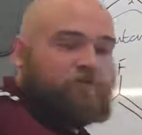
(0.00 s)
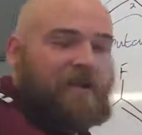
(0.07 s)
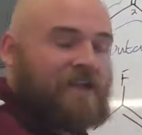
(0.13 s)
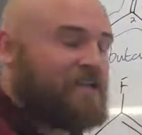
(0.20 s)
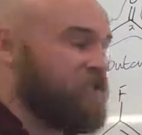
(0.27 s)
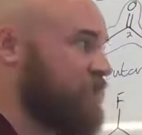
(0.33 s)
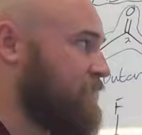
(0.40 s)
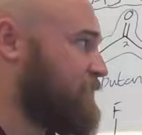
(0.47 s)

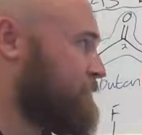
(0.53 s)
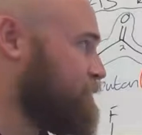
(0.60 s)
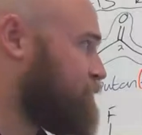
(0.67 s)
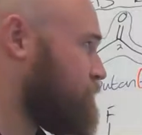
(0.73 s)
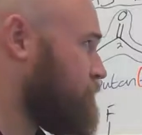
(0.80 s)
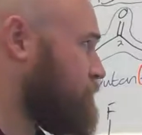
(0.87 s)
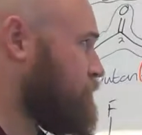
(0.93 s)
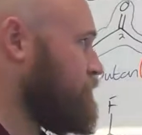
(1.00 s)
branches,
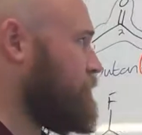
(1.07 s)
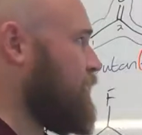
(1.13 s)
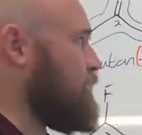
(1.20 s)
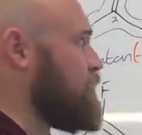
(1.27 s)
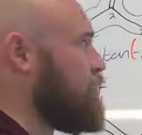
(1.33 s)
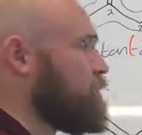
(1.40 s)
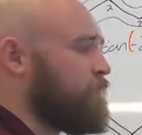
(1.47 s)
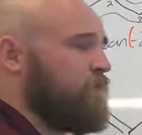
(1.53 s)

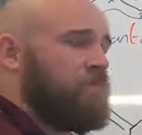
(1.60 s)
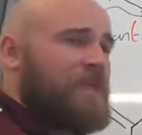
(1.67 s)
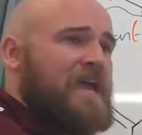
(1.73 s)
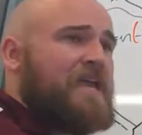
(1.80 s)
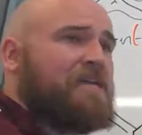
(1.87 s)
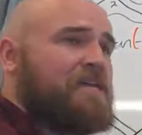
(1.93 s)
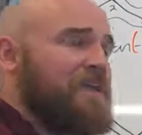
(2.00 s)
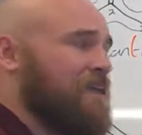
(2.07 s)
number from the
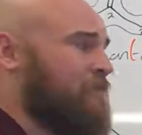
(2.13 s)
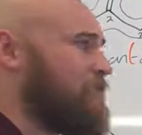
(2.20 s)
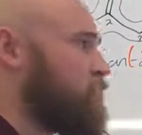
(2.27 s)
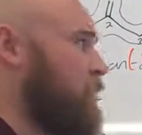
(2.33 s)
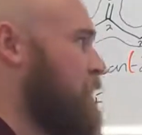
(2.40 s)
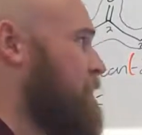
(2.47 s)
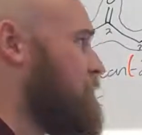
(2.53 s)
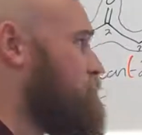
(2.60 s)
end nearest
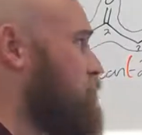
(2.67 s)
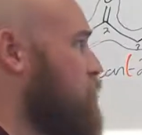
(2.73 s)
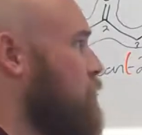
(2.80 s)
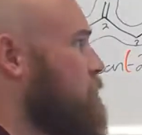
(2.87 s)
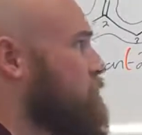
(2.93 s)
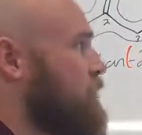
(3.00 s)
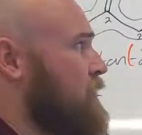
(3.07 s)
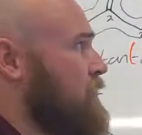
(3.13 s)
where there's
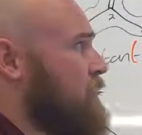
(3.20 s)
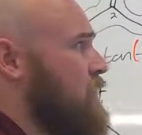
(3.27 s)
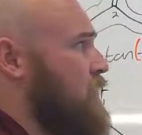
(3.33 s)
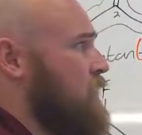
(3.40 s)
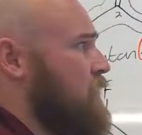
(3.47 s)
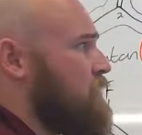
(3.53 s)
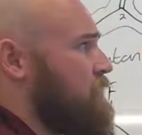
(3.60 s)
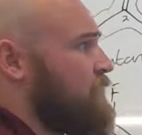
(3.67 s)
more.
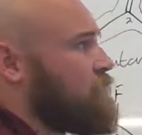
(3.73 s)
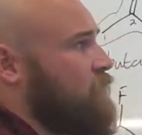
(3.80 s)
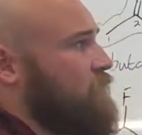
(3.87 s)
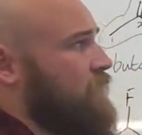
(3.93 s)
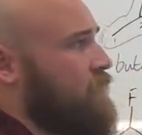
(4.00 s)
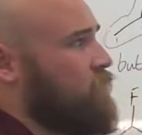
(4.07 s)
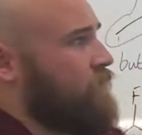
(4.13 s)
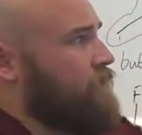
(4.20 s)
This one
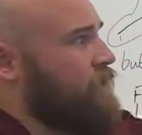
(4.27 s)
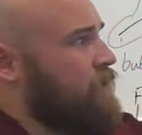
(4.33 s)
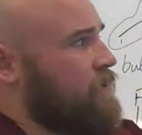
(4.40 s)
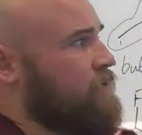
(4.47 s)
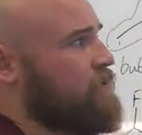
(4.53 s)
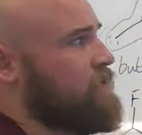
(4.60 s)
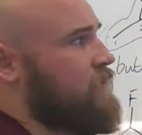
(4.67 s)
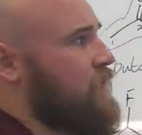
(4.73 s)
then, we've
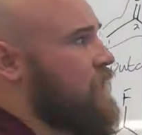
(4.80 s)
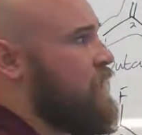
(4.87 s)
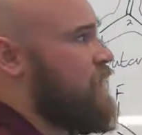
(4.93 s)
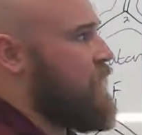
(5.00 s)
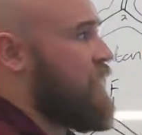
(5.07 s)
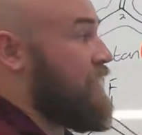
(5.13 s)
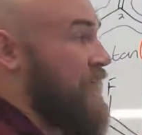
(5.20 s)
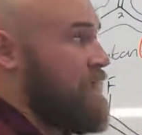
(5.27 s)
got
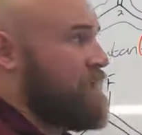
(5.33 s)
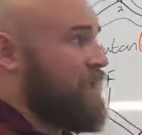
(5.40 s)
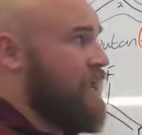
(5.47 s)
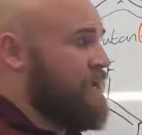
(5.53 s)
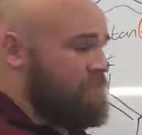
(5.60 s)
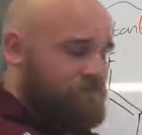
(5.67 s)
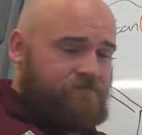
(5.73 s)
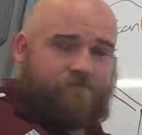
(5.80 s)
an
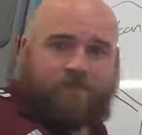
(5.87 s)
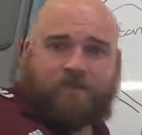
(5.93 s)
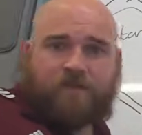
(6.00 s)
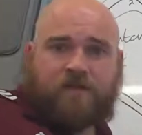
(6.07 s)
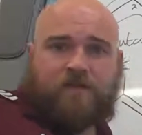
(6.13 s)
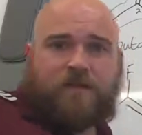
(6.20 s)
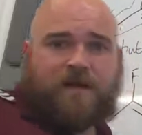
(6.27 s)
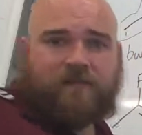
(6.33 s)
alkane.
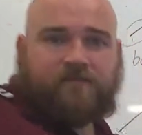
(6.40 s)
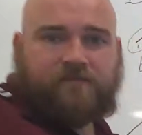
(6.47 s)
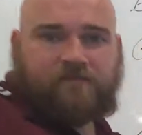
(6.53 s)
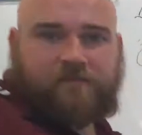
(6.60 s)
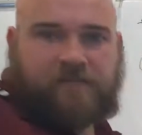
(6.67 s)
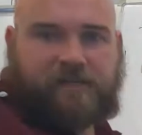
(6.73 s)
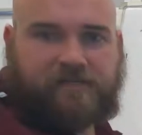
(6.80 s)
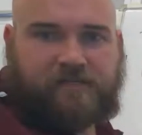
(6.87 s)
All right,
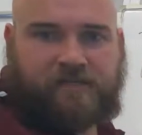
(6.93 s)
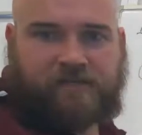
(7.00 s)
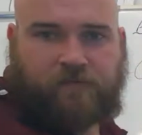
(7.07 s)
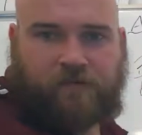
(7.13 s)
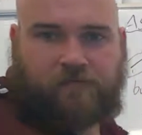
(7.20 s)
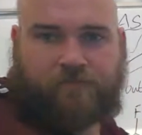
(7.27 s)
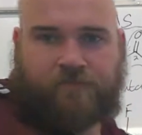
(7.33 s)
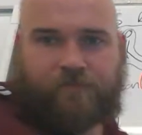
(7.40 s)
nice easy
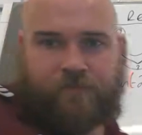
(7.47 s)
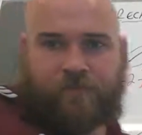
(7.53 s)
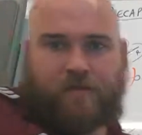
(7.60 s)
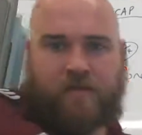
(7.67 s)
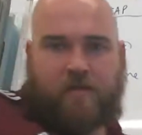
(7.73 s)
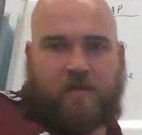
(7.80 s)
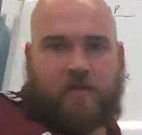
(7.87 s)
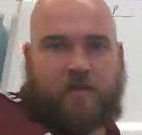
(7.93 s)
one.
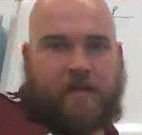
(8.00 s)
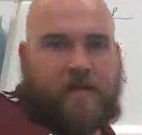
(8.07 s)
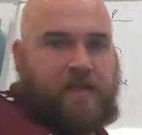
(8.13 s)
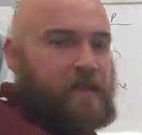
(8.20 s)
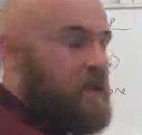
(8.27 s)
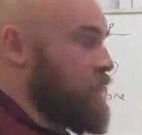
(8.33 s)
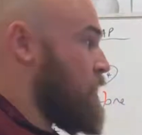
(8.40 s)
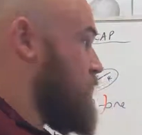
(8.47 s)
Okay,
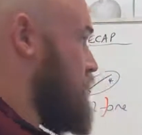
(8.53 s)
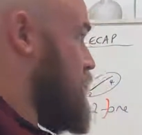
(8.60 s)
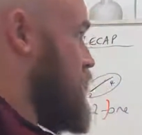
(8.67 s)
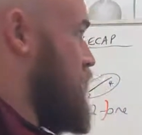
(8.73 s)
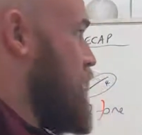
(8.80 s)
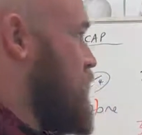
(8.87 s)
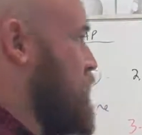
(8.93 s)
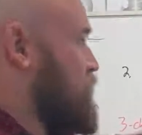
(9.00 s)

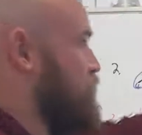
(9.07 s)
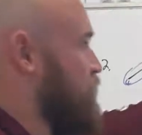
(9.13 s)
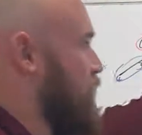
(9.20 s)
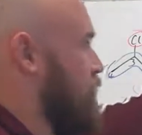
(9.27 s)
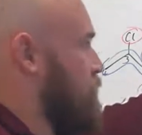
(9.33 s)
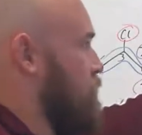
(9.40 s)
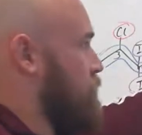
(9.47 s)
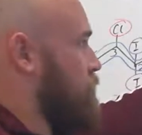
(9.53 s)

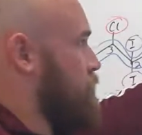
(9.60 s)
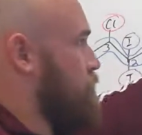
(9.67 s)
so